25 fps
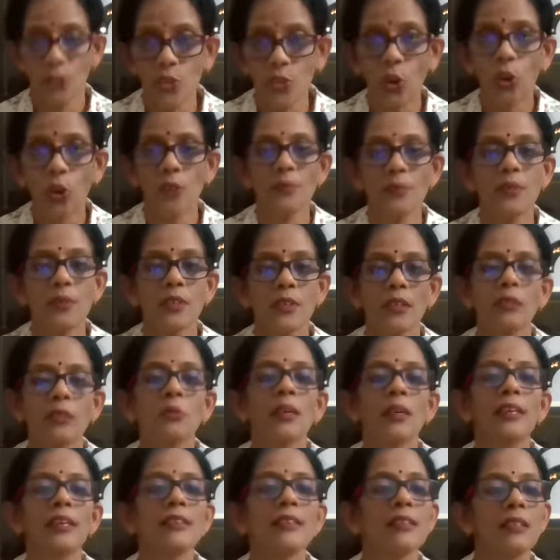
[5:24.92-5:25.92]
jobs
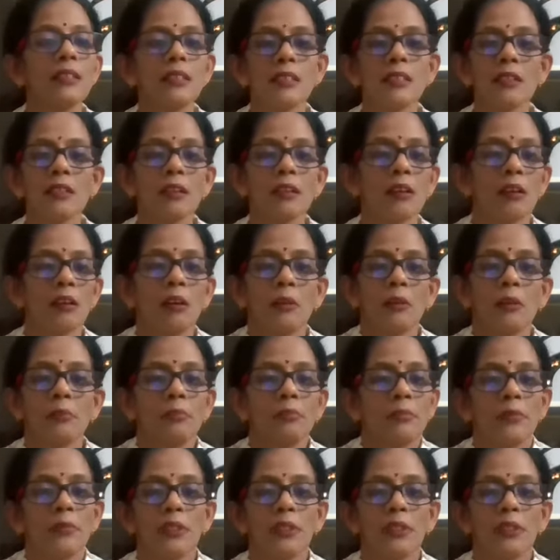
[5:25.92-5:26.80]
otherwise uh,